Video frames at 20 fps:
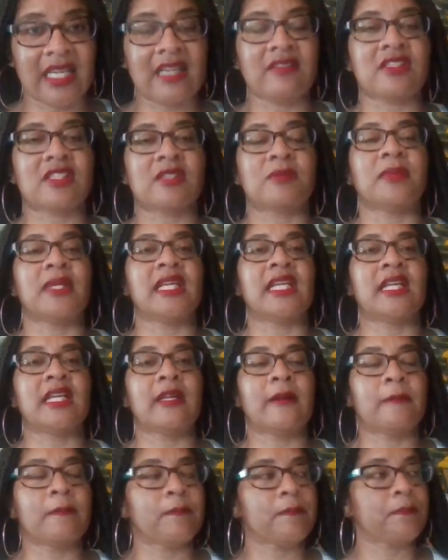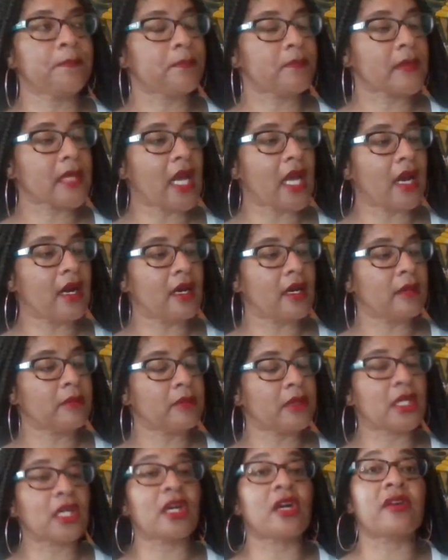um, courage
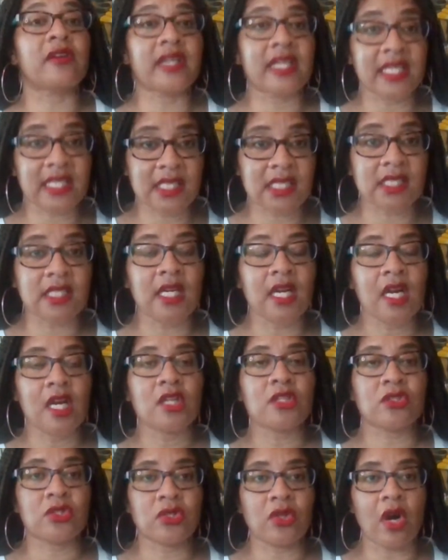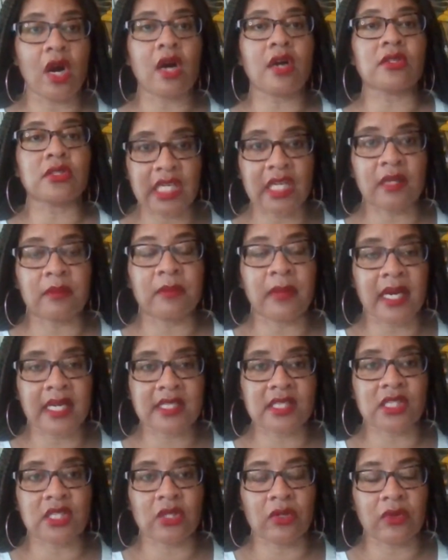to also share my story,
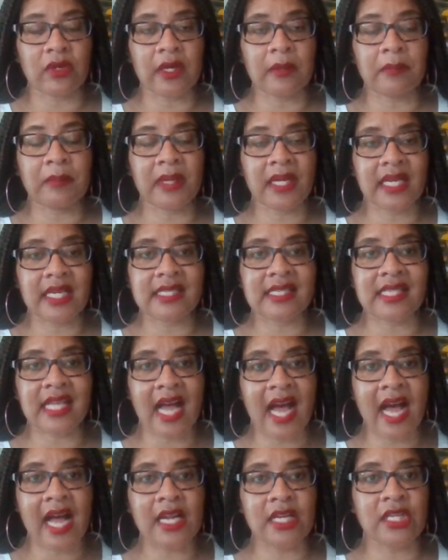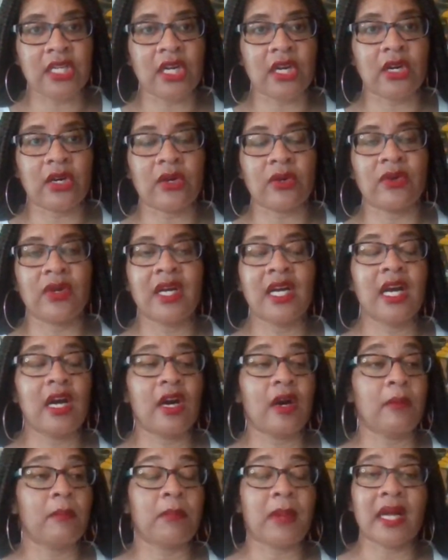because I know by learning
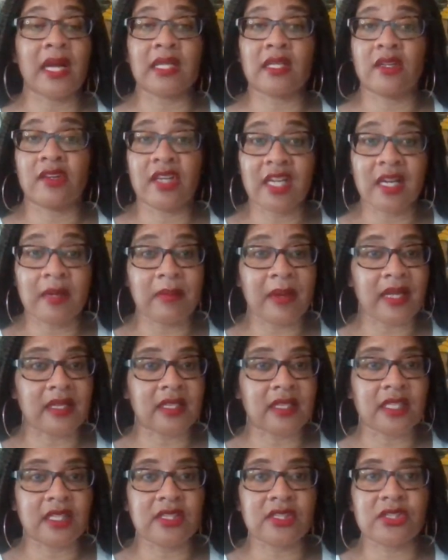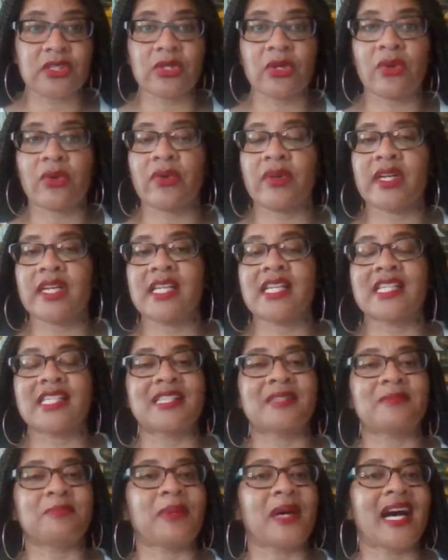about their stories, by
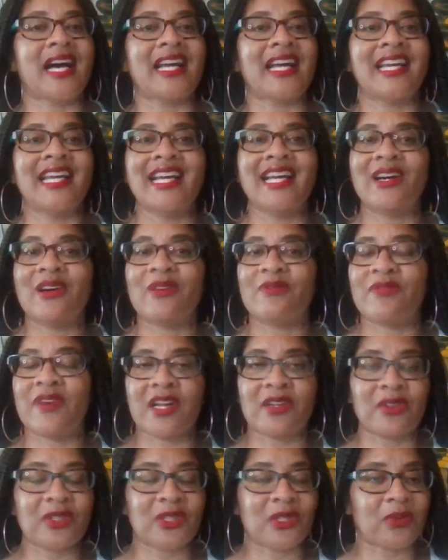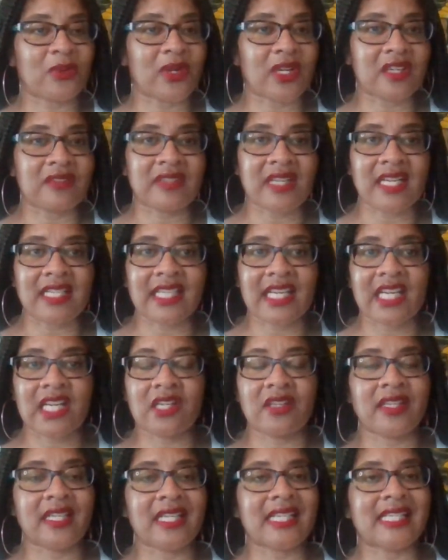following the work of Doctor Keri Aziz,
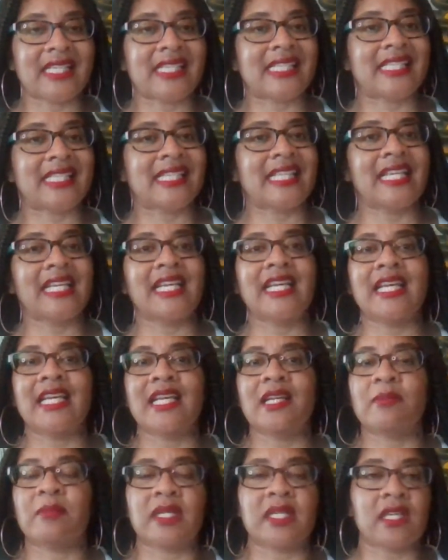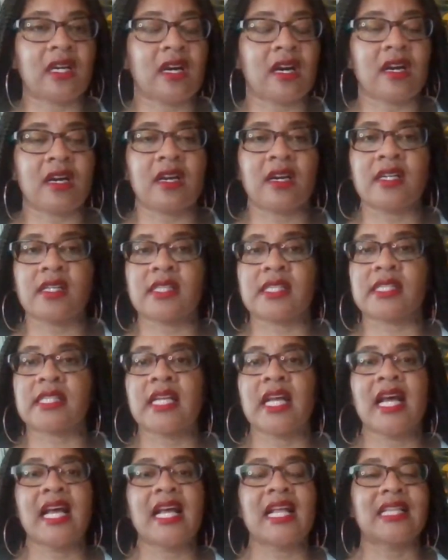Minda Hertz, that
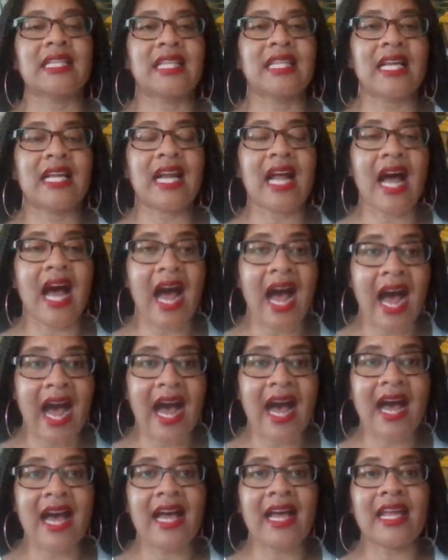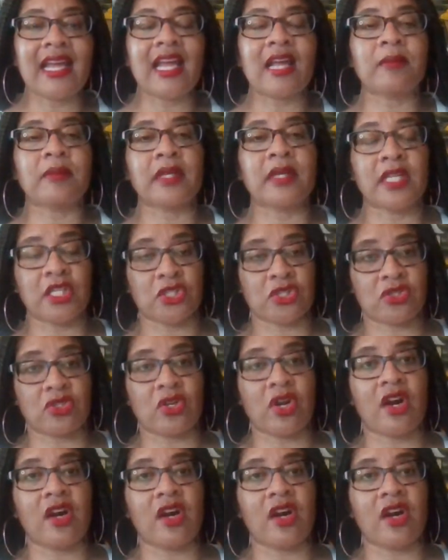I am getting stronger, that I'm